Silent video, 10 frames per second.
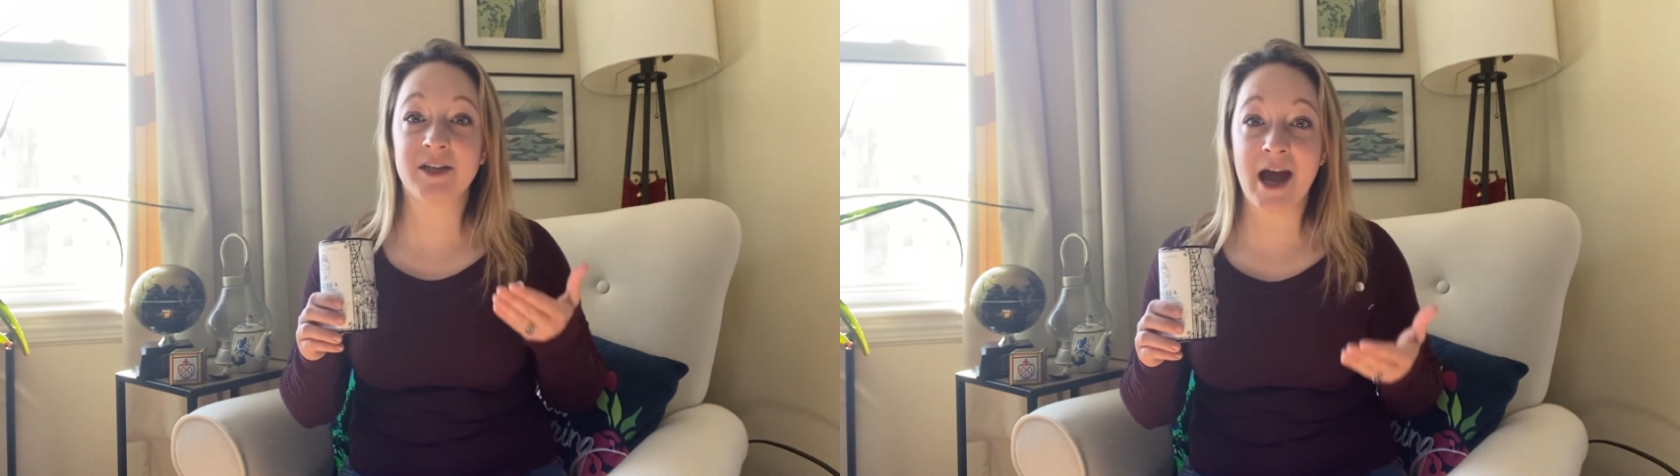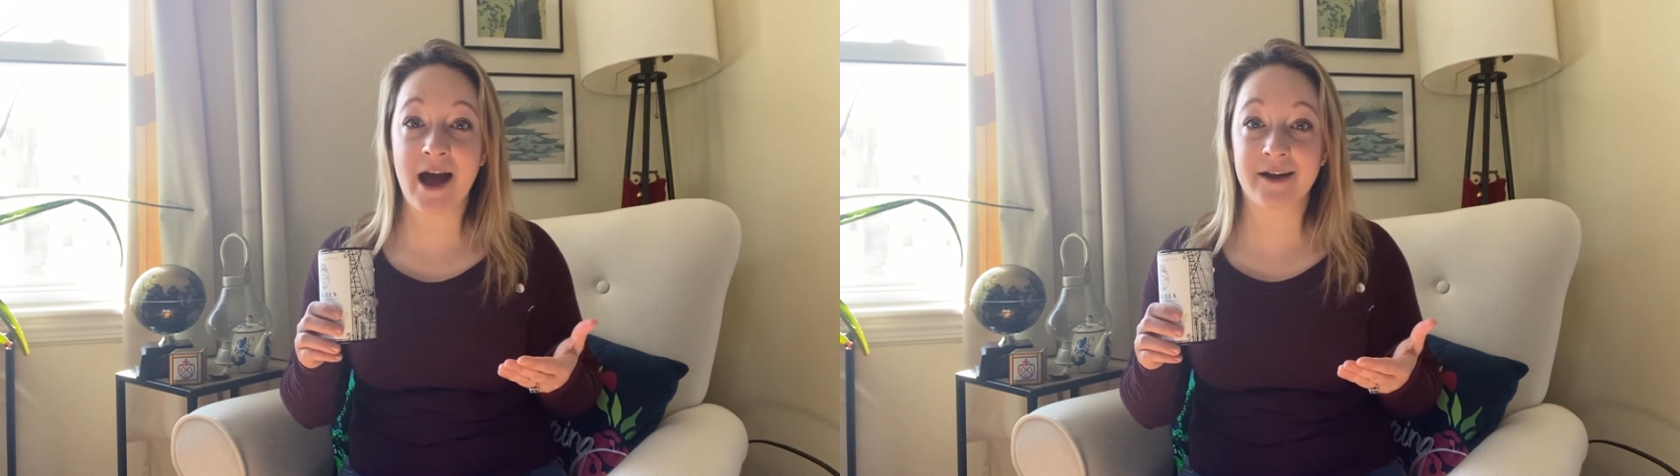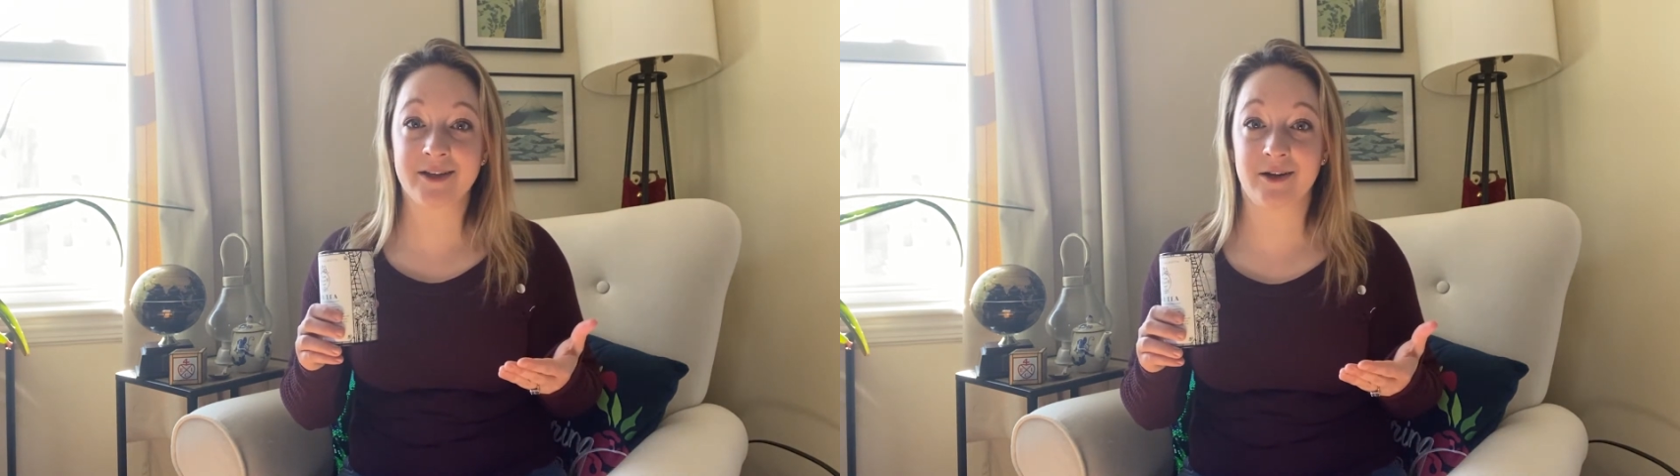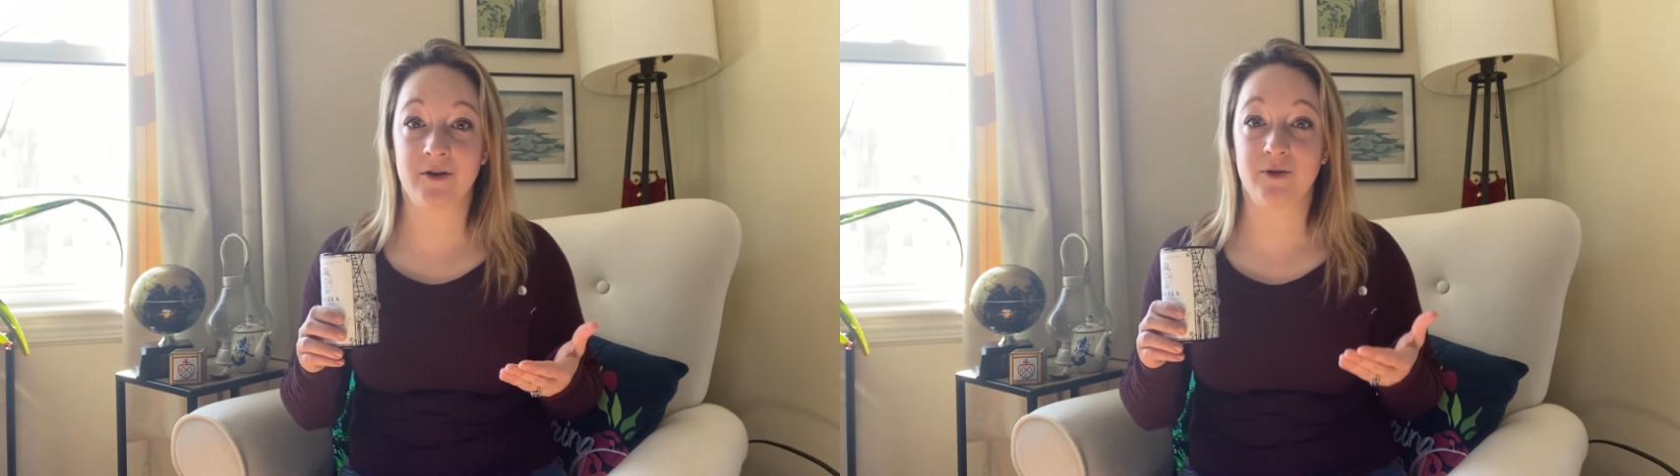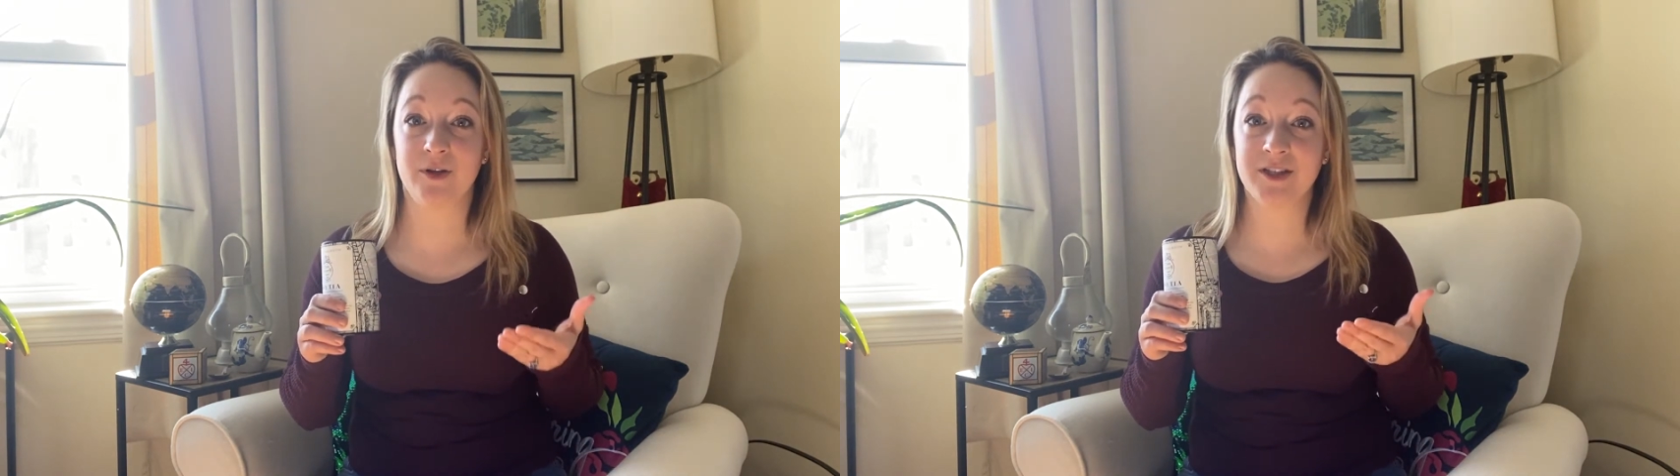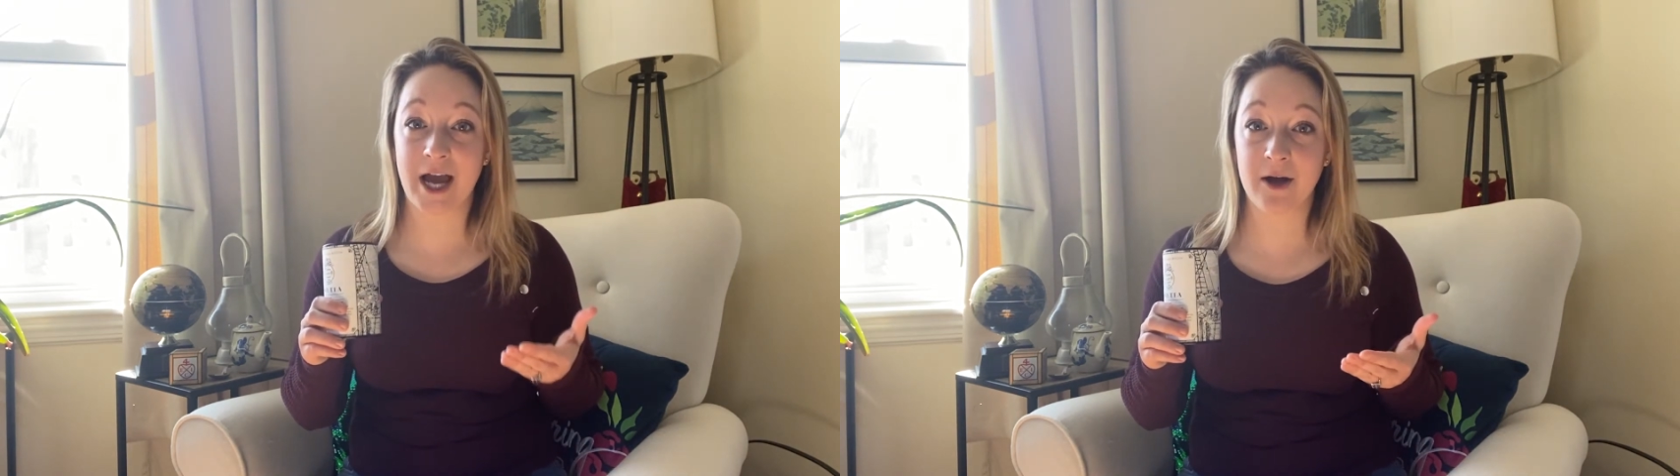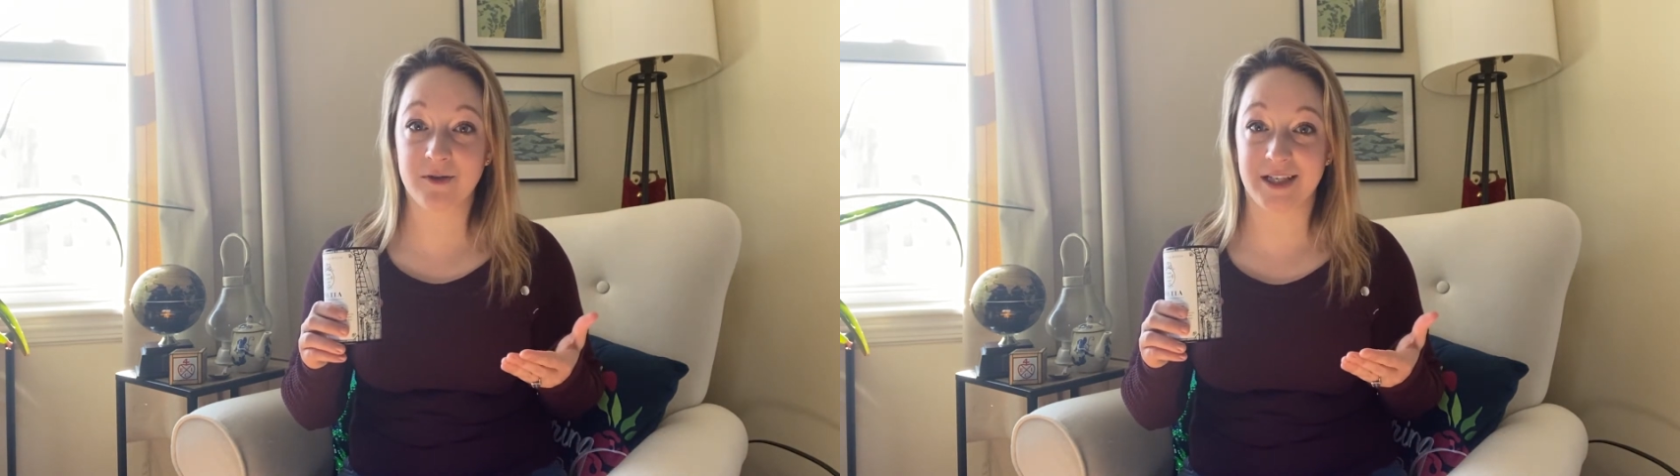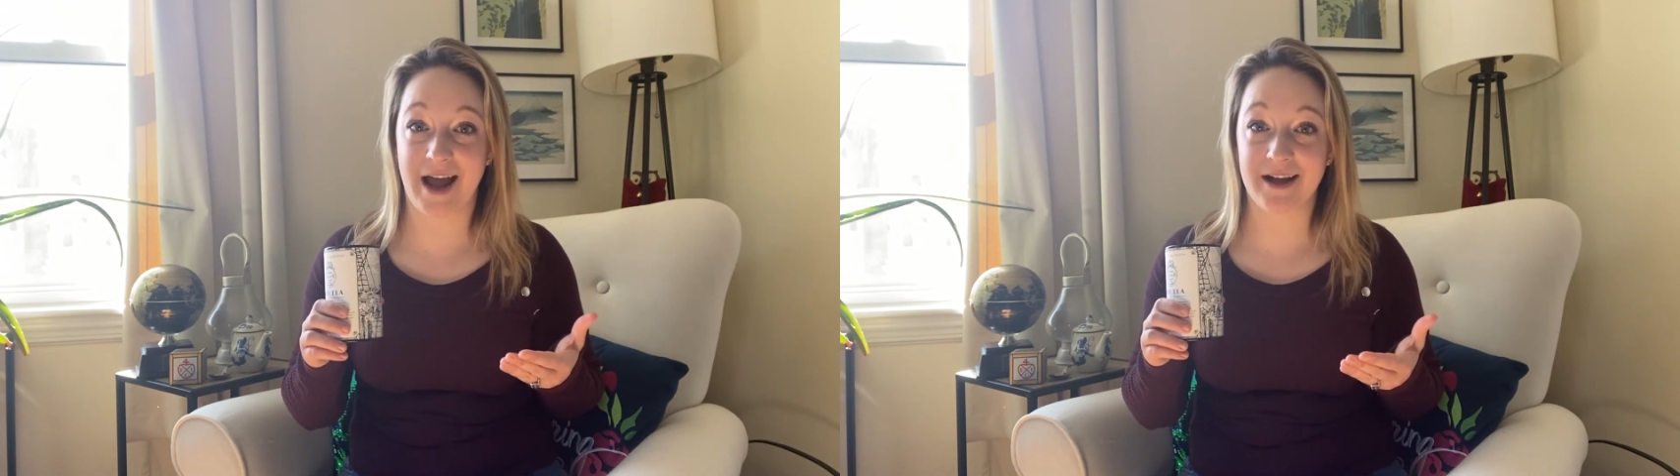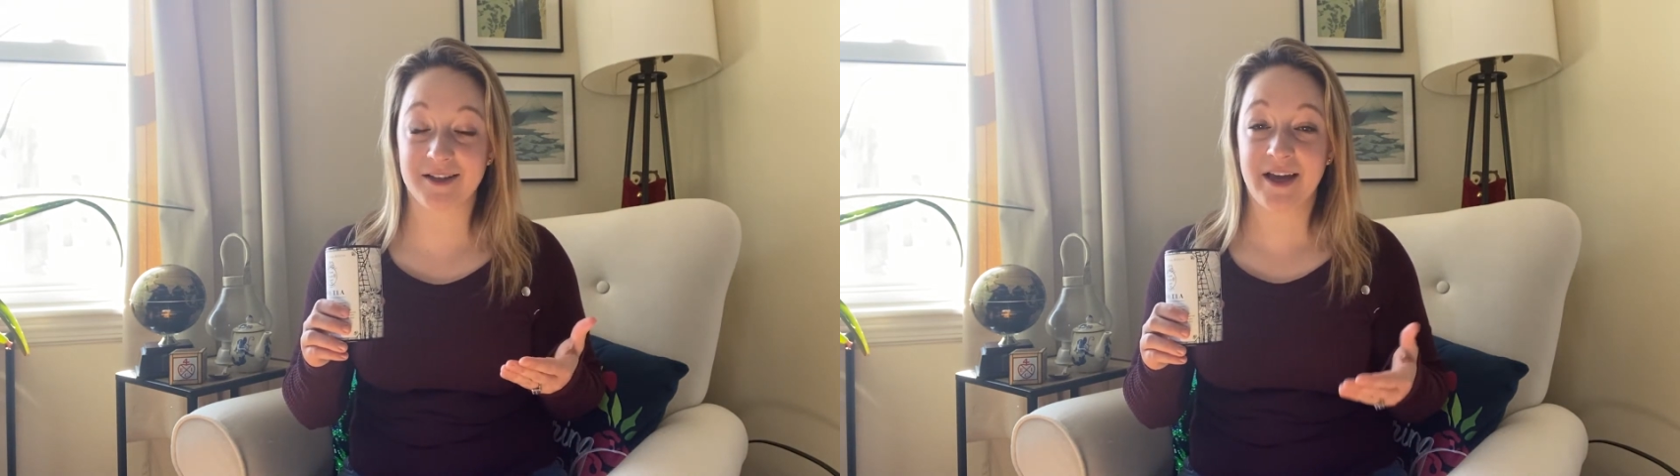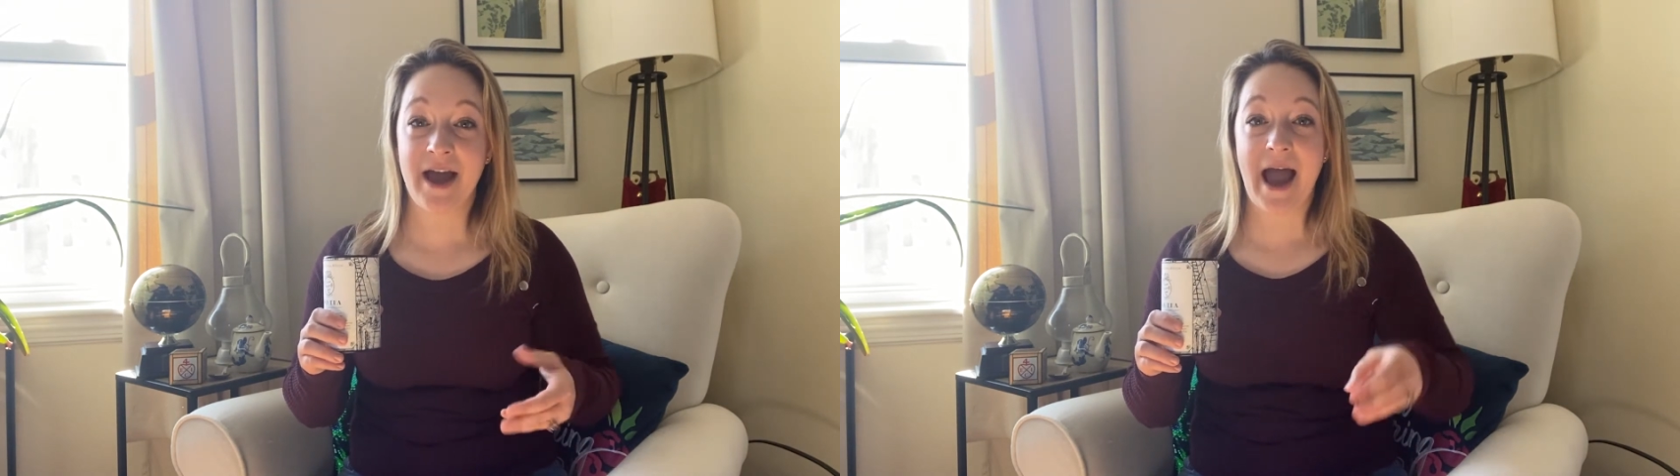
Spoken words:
taxed under the Townshend Acts